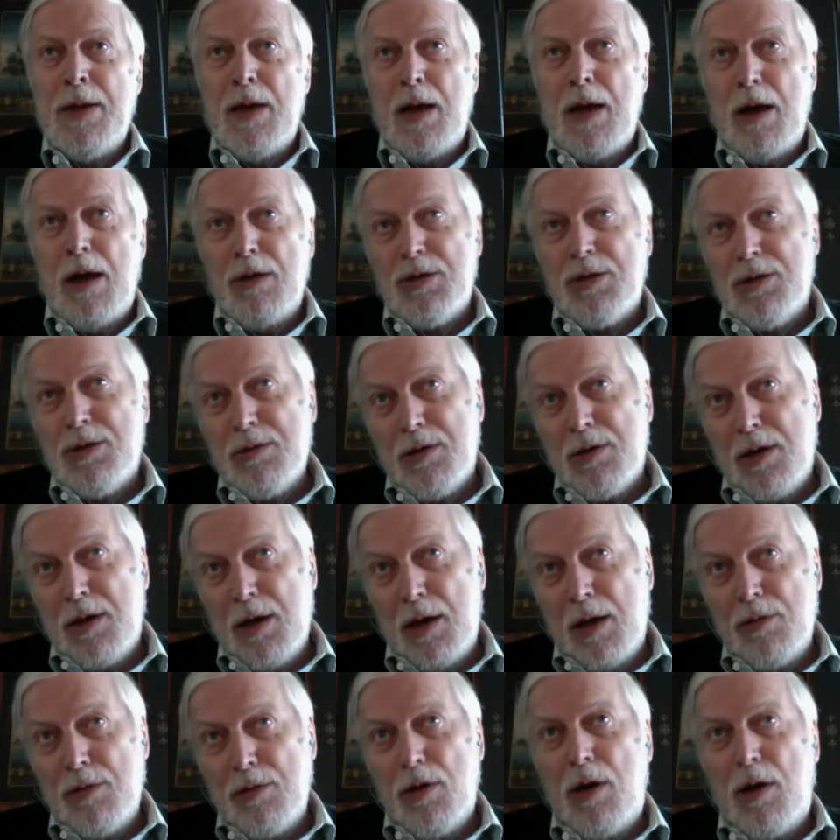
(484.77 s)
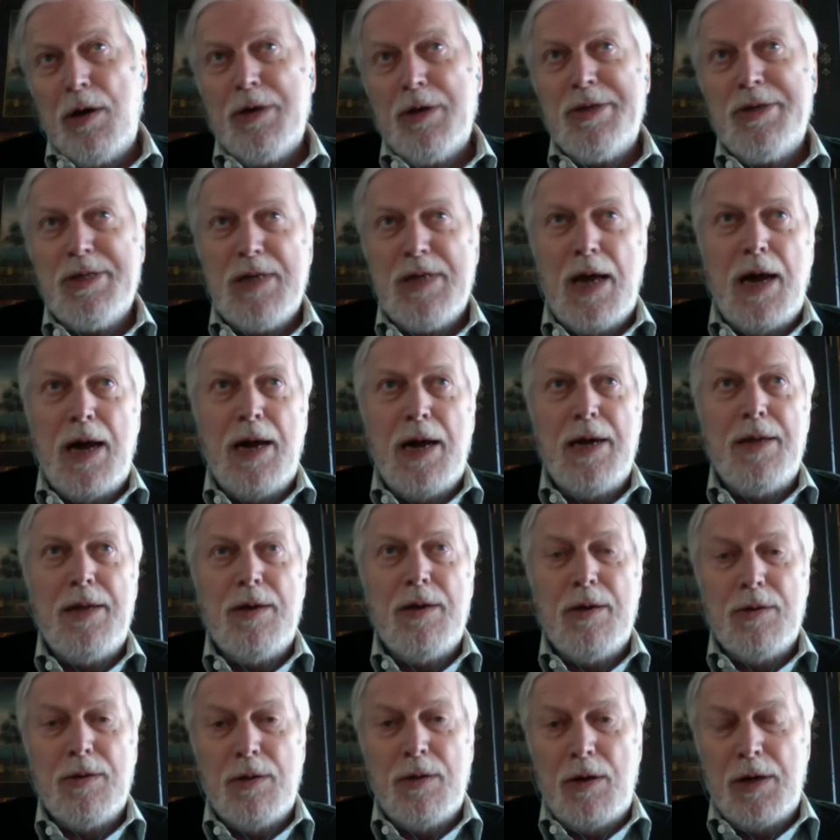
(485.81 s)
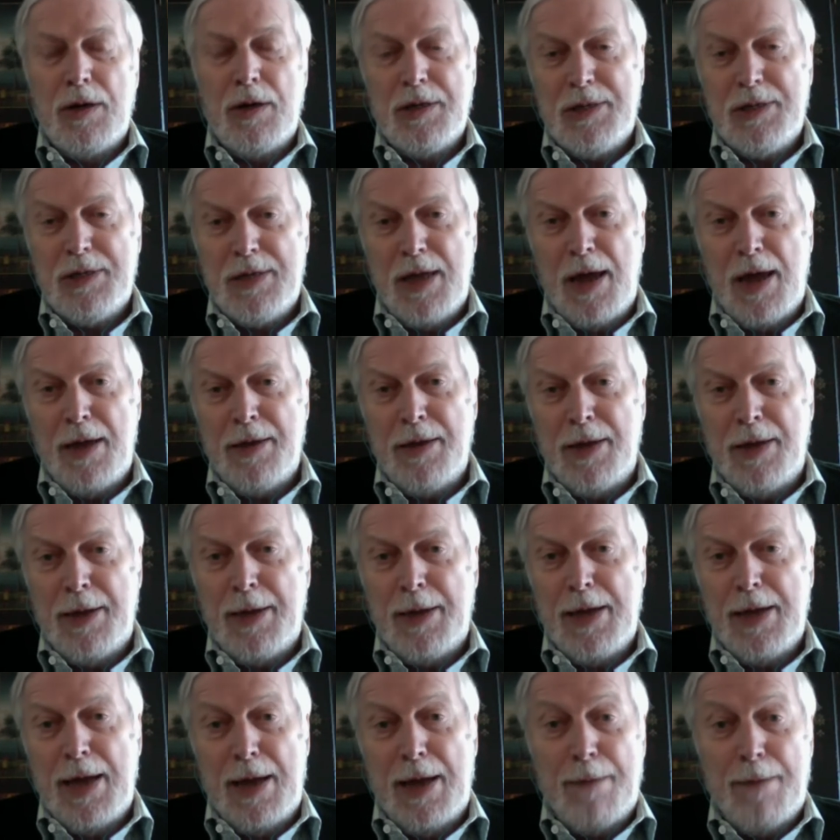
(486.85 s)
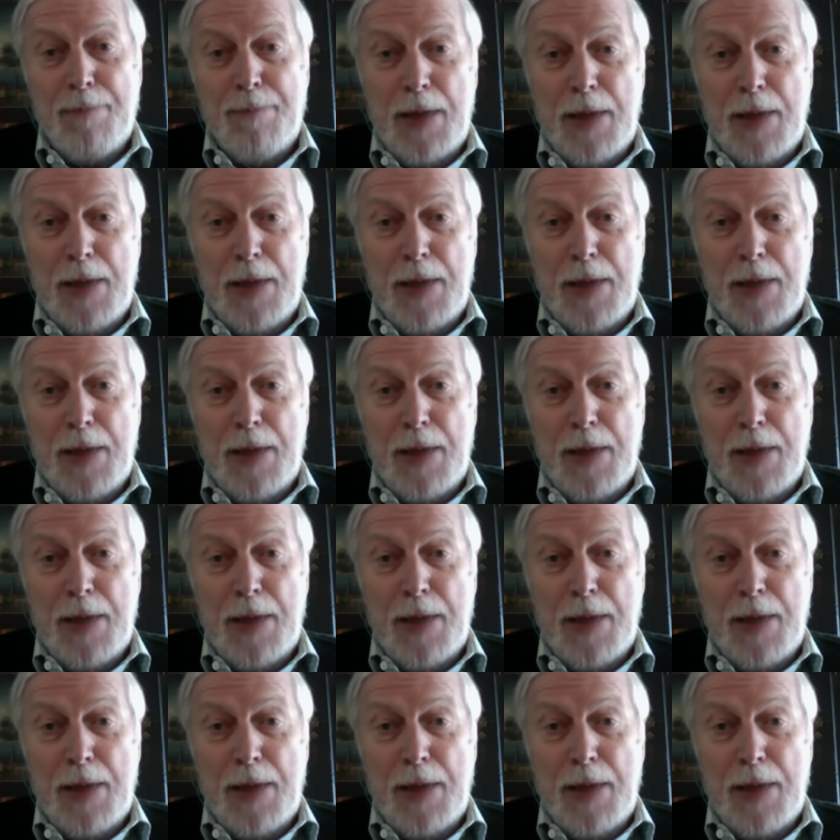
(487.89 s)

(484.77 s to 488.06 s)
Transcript: also alongside a longstanding uh,